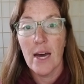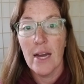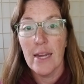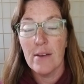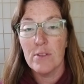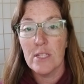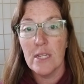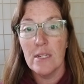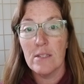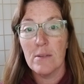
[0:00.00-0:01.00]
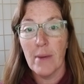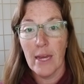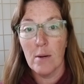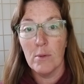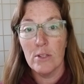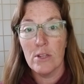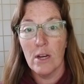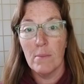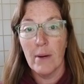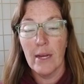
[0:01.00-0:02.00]
I have seen some animals
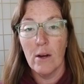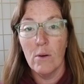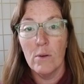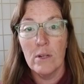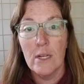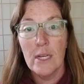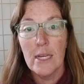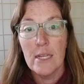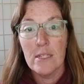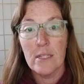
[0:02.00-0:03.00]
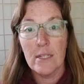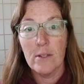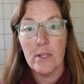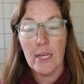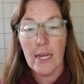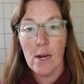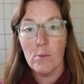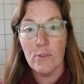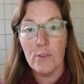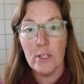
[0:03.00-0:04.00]
on my own security
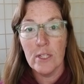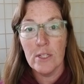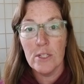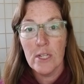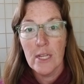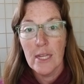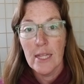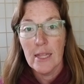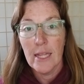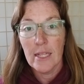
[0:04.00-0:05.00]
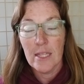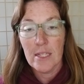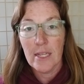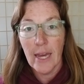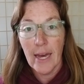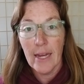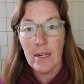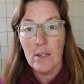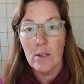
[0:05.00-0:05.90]
camera footage, like this cat,